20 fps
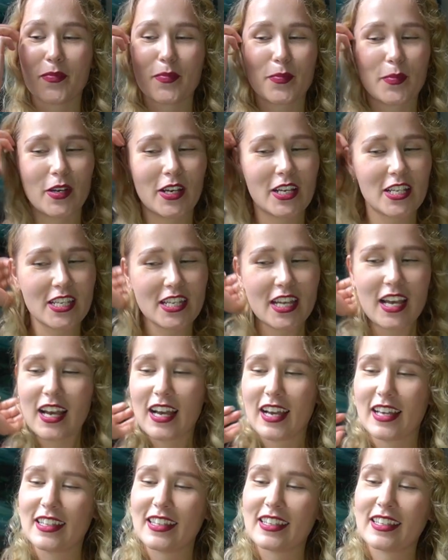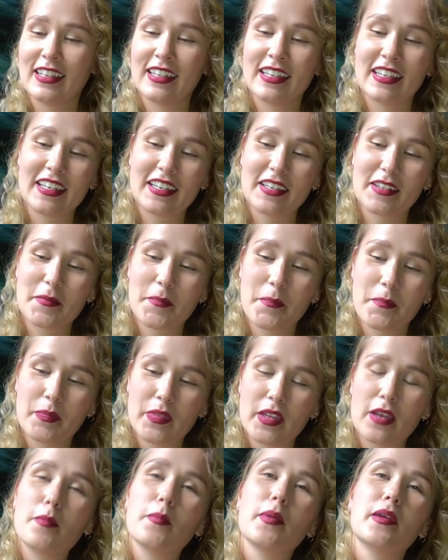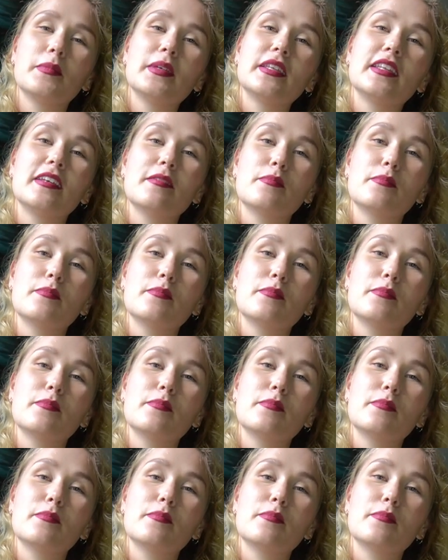but I think maybe the